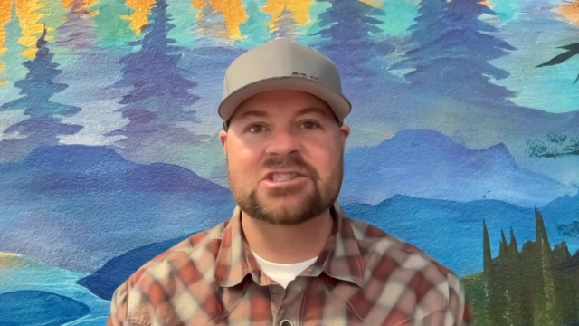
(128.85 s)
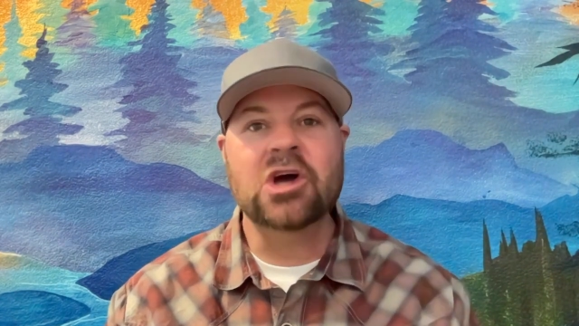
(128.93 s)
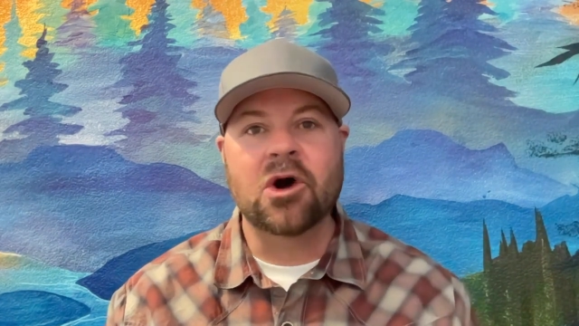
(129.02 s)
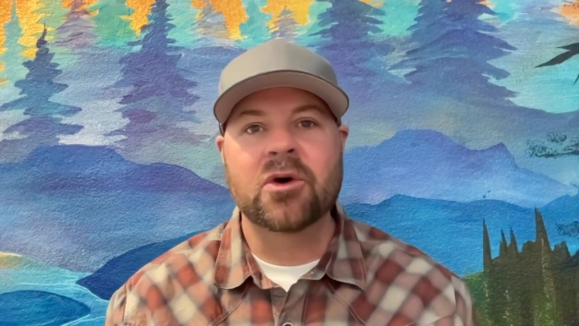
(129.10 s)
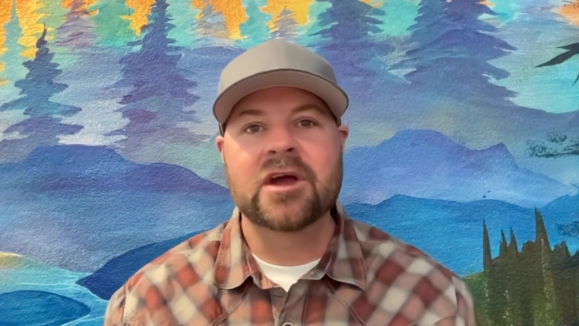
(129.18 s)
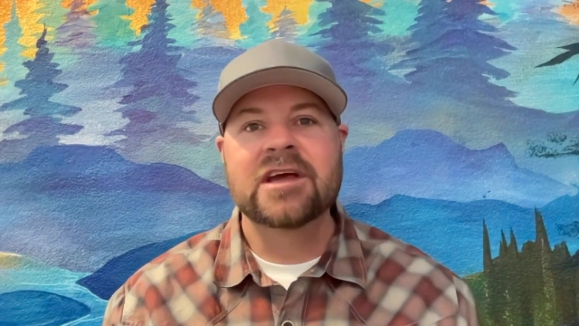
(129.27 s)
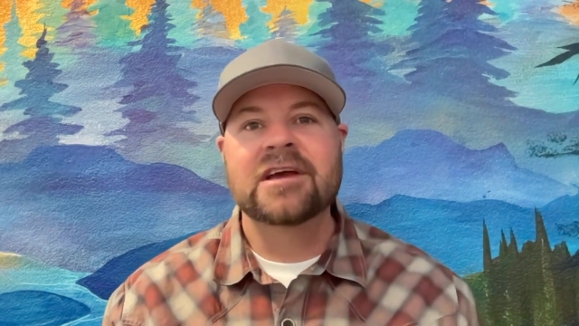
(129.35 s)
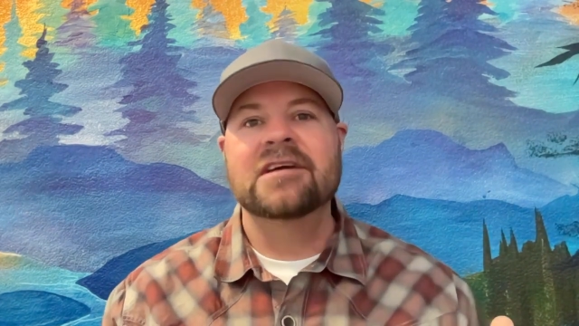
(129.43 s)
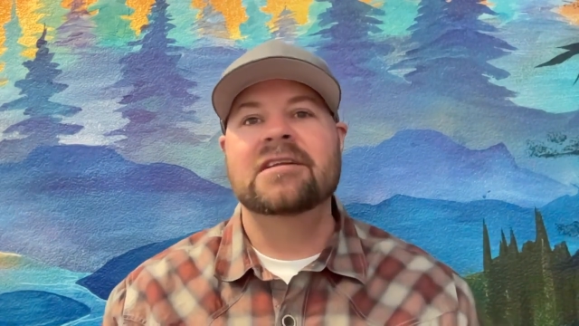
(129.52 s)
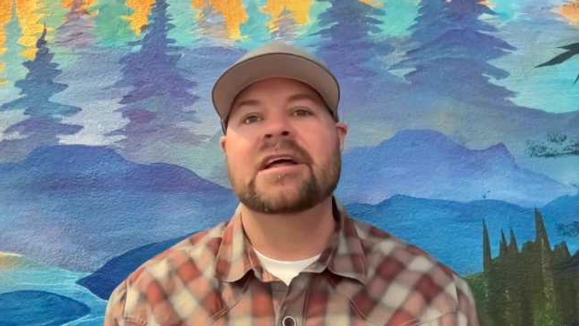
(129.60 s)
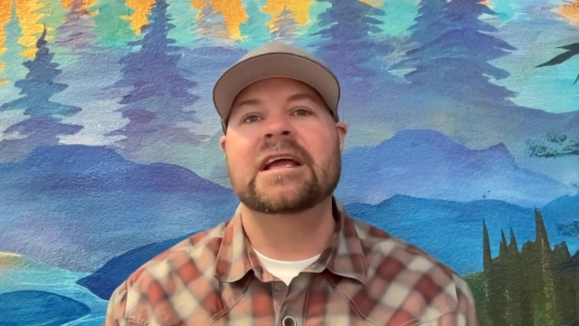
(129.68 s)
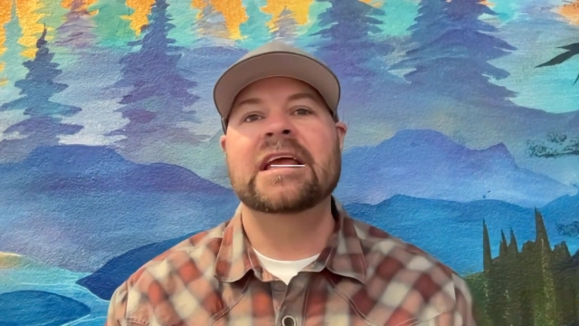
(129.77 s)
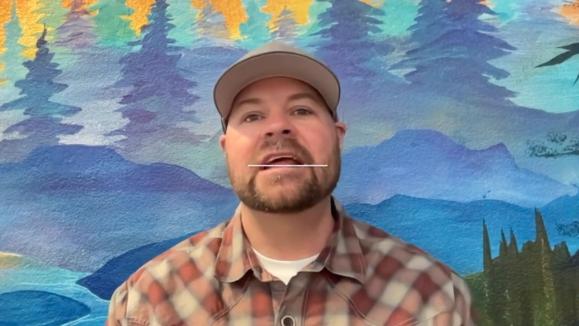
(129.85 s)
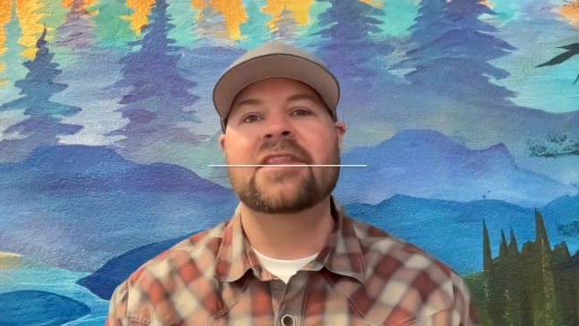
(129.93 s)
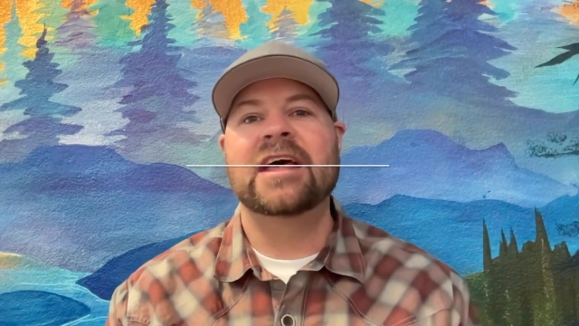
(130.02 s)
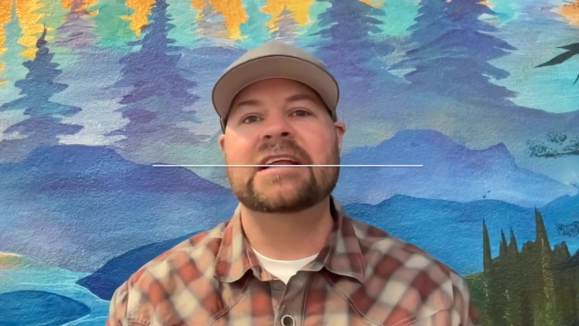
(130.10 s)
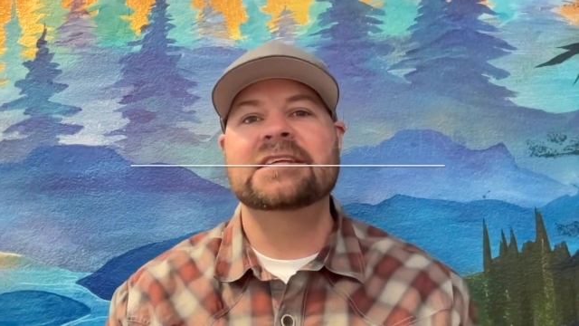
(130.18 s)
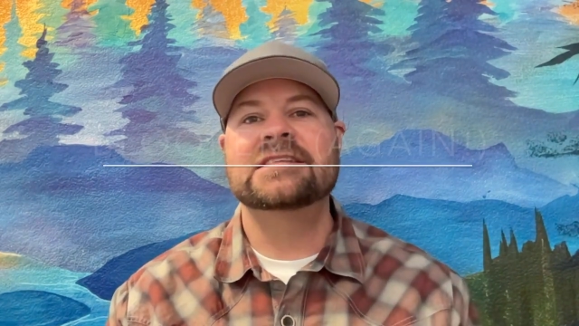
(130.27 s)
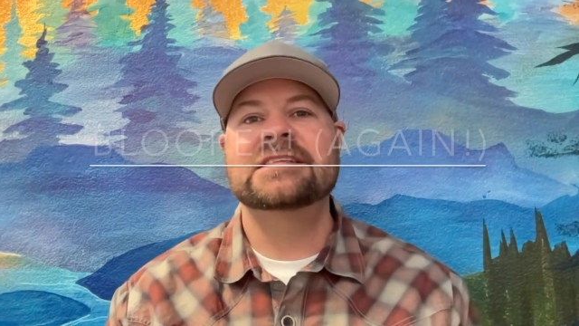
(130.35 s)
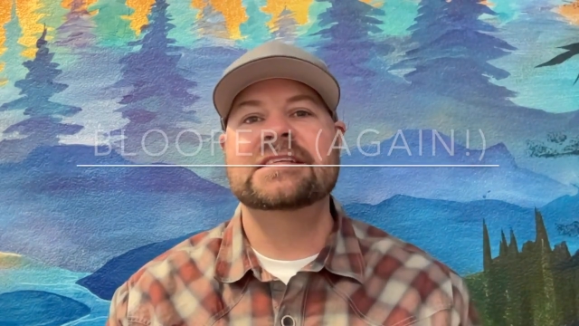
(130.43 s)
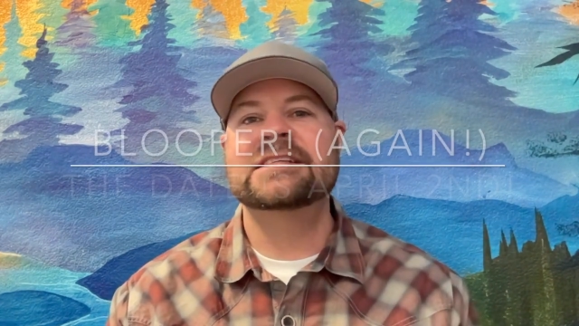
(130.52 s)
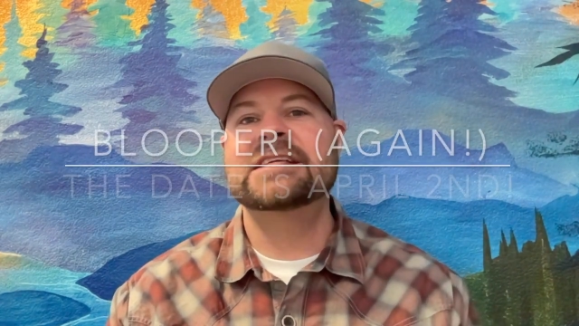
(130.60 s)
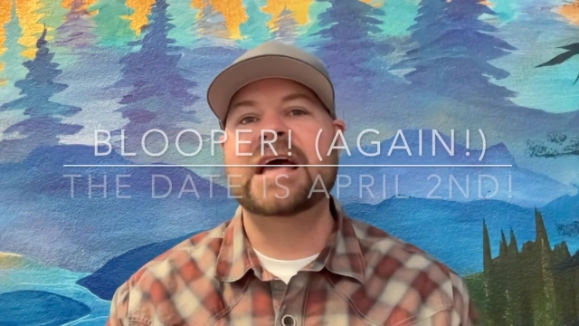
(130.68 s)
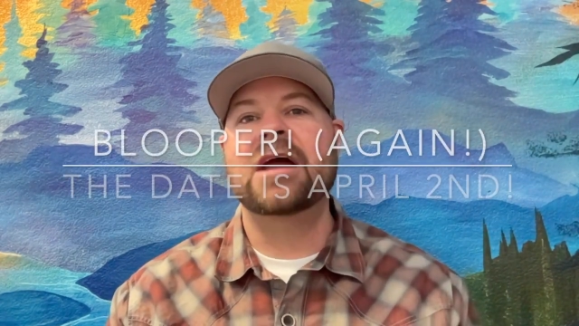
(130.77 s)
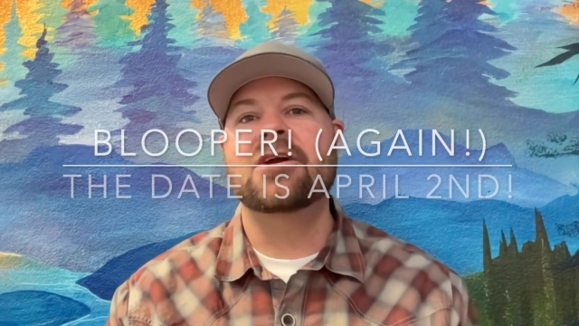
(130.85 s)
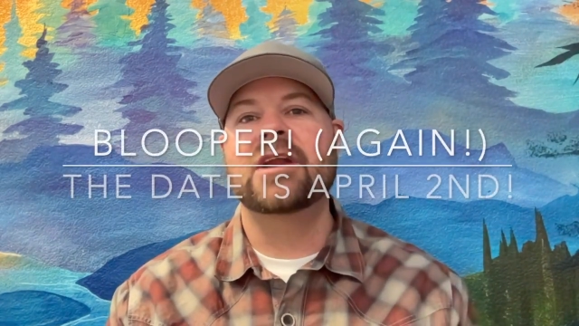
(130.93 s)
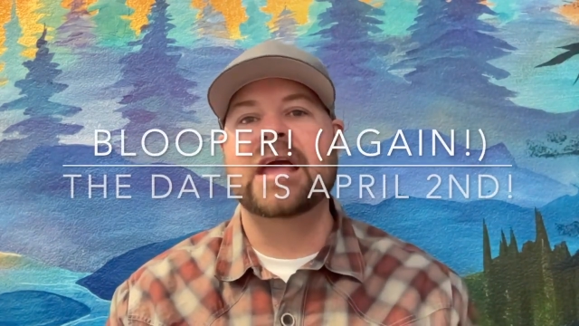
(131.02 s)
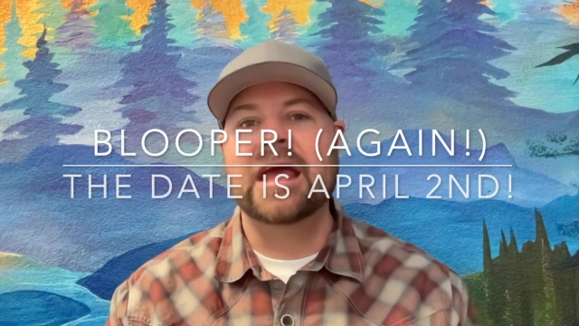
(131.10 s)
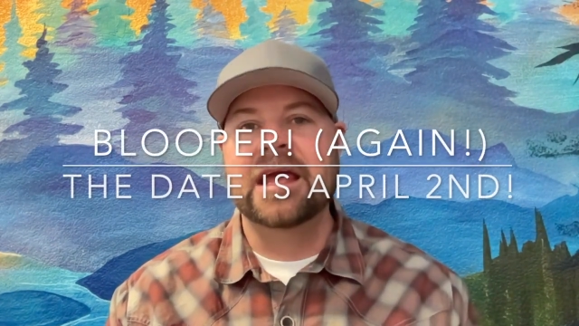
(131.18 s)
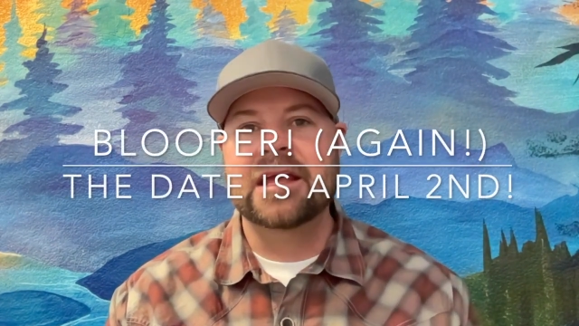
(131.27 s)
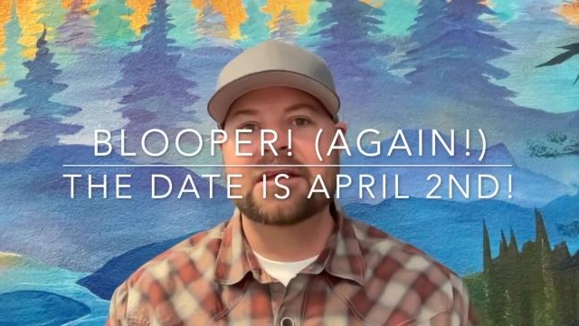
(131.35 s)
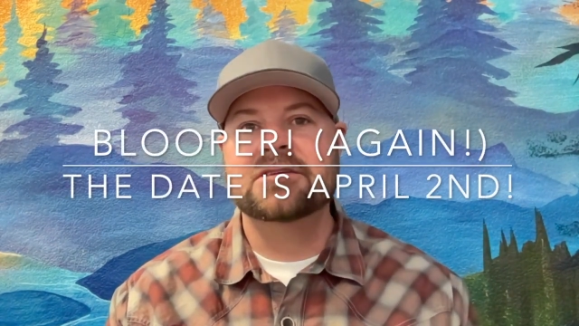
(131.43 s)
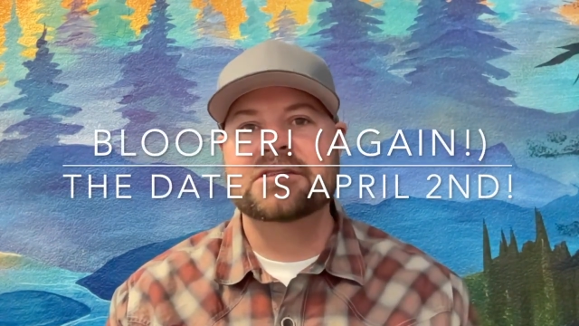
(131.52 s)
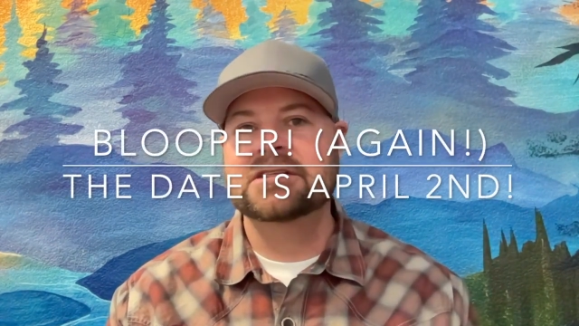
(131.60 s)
So, again, that is Saturday,